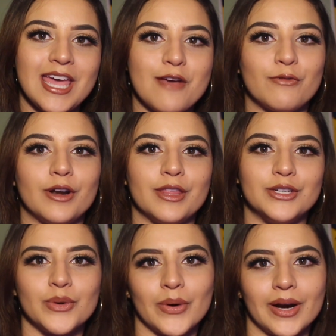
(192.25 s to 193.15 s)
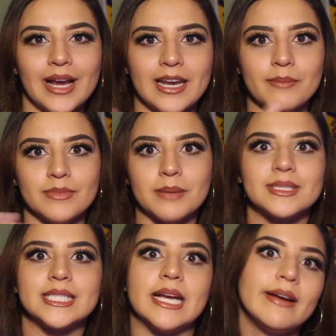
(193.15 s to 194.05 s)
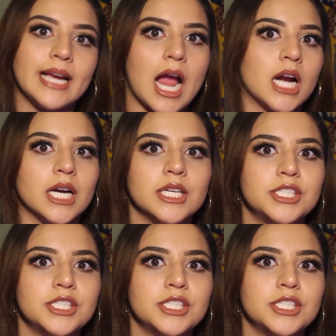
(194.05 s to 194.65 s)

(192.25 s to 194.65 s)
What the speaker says: in front of the door, and I'm staring at her.